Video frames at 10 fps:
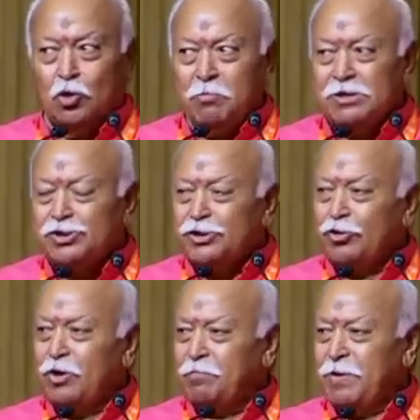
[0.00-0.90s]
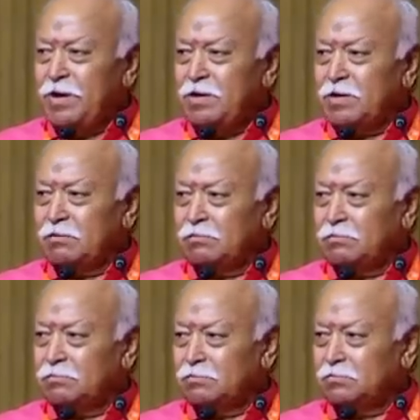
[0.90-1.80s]
So much development
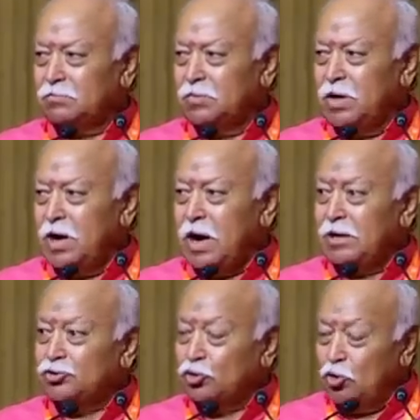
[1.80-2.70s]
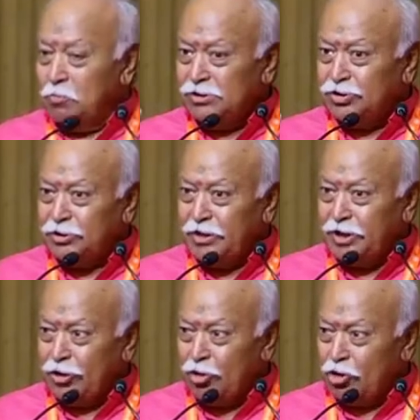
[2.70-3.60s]
and so much
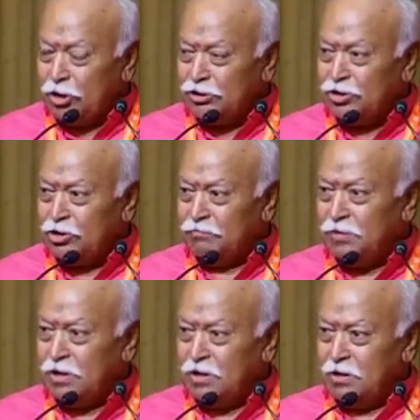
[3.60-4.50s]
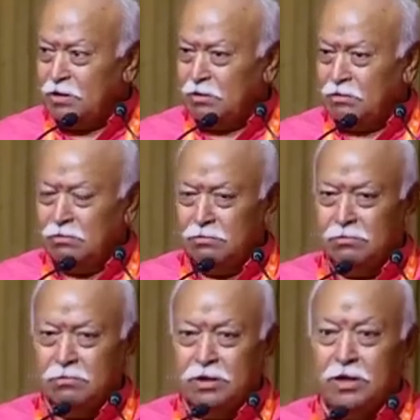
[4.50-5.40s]
deterioration of the
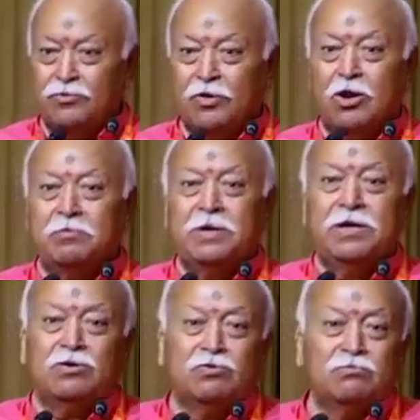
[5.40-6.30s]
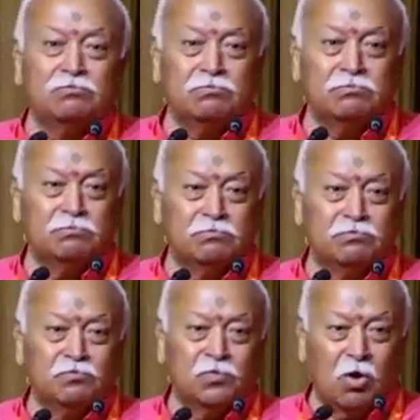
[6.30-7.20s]
environment.
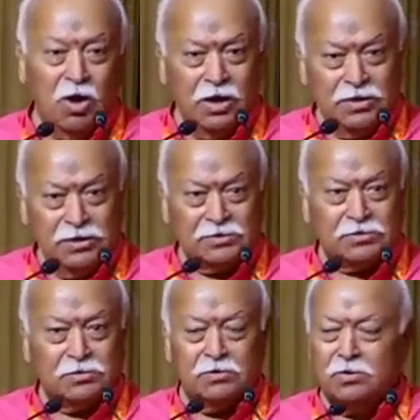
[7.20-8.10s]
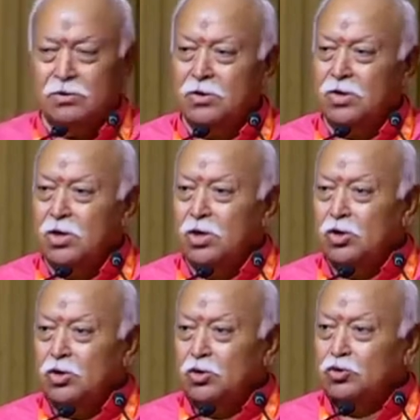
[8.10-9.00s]
All this.
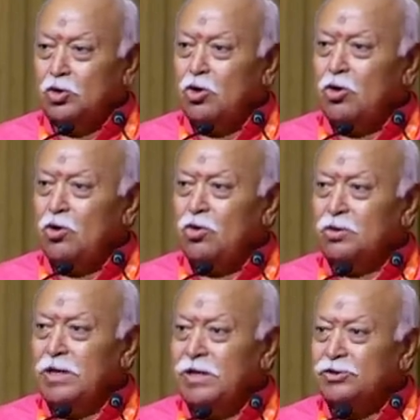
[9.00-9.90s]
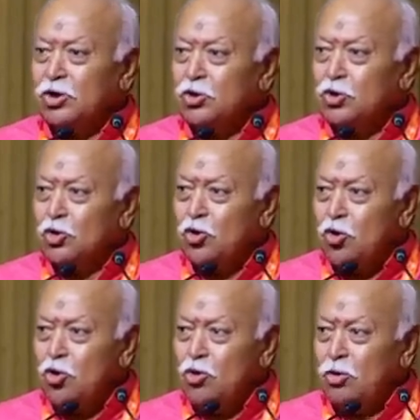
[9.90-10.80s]
So there is
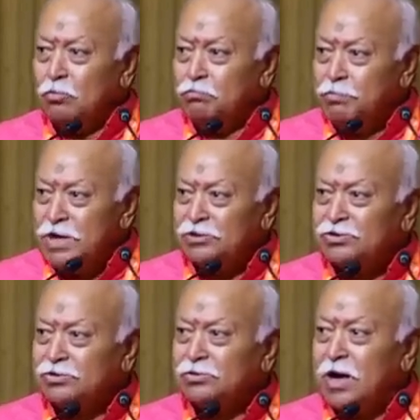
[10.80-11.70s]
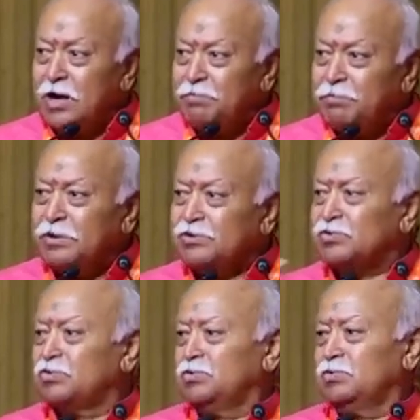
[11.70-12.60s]
no bliss and
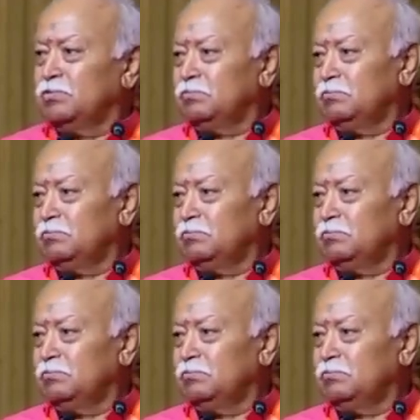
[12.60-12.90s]
peace.